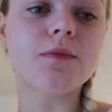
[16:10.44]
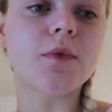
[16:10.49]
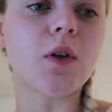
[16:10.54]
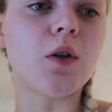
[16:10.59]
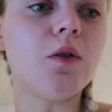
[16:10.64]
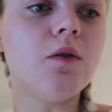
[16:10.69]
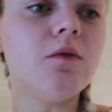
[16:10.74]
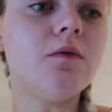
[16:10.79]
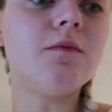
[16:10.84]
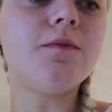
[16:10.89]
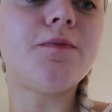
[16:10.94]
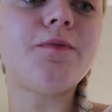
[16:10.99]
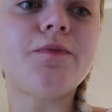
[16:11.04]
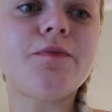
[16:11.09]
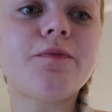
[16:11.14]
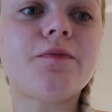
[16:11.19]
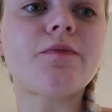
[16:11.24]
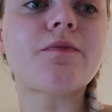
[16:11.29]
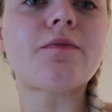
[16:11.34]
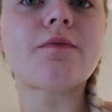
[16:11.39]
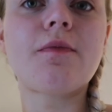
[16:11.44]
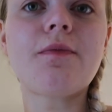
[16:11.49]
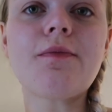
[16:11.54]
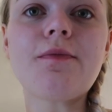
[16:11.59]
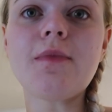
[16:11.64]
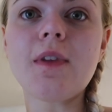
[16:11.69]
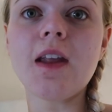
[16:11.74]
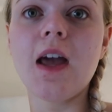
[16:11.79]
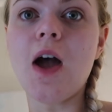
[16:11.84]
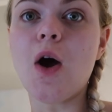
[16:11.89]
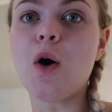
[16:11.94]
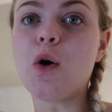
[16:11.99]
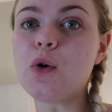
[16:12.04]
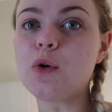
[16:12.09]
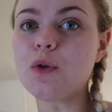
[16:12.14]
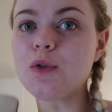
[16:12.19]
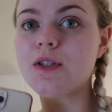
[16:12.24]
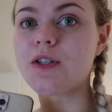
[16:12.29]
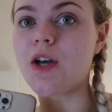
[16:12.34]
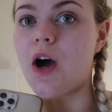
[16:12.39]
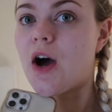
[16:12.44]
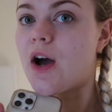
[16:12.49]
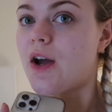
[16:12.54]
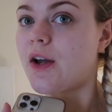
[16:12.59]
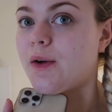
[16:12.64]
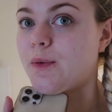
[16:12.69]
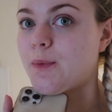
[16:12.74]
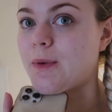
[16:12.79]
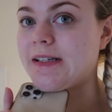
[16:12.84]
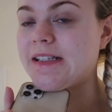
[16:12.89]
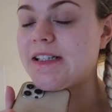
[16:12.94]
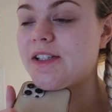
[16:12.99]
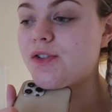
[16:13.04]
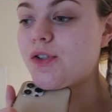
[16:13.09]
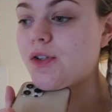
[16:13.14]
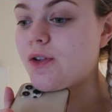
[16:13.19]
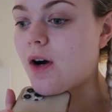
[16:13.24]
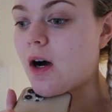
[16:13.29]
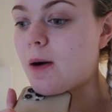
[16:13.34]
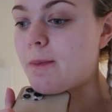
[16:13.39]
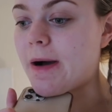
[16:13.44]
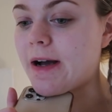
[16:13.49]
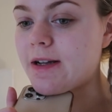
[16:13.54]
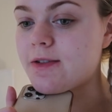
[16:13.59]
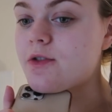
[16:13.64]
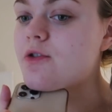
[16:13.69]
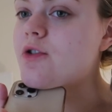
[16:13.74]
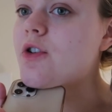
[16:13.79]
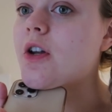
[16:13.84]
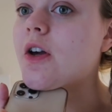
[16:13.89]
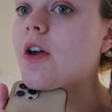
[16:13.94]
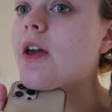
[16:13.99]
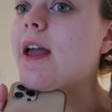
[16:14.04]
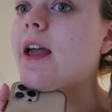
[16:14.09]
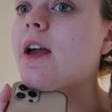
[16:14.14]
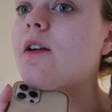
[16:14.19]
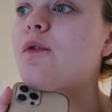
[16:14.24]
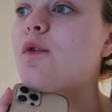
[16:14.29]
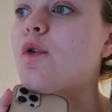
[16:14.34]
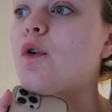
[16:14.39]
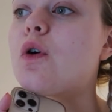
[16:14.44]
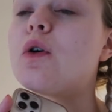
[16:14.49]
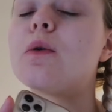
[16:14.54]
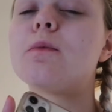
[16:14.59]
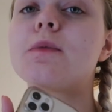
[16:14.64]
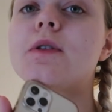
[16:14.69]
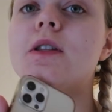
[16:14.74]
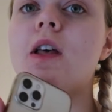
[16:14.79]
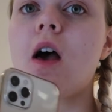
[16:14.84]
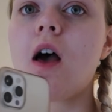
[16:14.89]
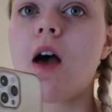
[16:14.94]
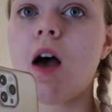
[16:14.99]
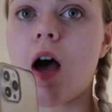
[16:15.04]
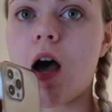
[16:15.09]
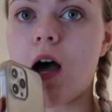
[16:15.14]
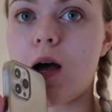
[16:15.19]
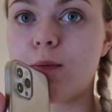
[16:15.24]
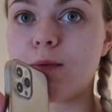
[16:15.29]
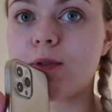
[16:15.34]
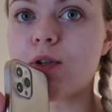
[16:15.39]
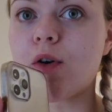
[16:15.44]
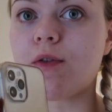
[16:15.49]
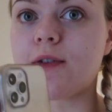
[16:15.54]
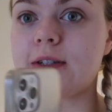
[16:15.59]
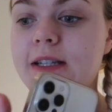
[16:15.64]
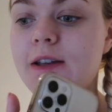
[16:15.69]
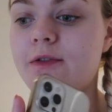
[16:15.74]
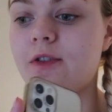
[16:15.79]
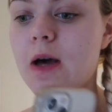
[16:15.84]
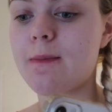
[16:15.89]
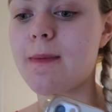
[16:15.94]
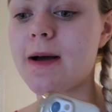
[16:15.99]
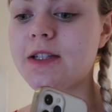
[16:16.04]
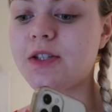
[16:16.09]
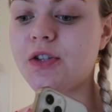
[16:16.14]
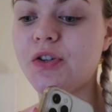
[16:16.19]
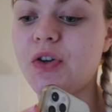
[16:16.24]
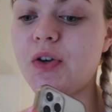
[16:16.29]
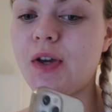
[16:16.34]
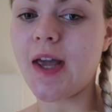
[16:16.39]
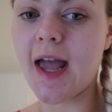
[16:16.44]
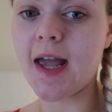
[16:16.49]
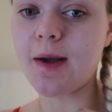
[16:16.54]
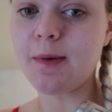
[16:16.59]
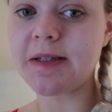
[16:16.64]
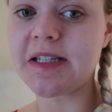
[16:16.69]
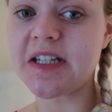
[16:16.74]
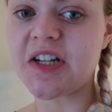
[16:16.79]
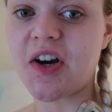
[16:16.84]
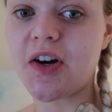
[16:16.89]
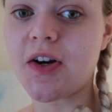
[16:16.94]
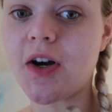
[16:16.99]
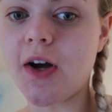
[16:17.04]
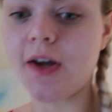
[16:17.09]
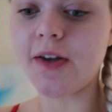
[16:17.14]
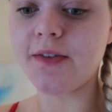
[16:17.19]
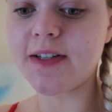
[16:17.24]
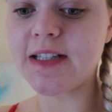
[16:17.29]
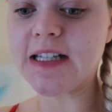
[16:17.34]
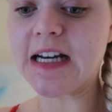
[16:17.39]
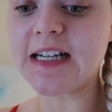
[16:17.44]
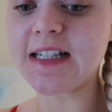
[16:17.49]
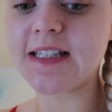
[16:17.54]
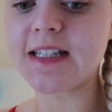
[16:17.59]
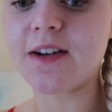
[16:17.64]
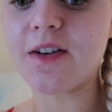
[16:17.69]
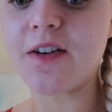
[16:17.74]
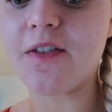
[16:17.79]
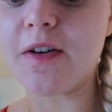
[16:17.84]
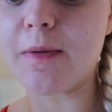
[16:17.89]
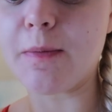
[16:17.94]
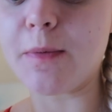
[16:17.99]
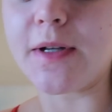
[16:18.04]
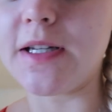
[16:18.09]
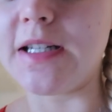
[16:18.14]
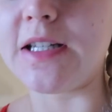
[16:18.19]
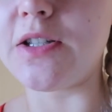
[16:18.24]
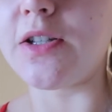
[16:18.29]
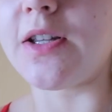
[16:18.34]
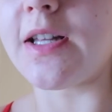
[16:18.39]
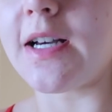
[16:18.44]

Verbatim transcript: oh. Also, we need to do our passenger locator forms to obviously fly back to the UK. We did our COVID test and everything, but we need to do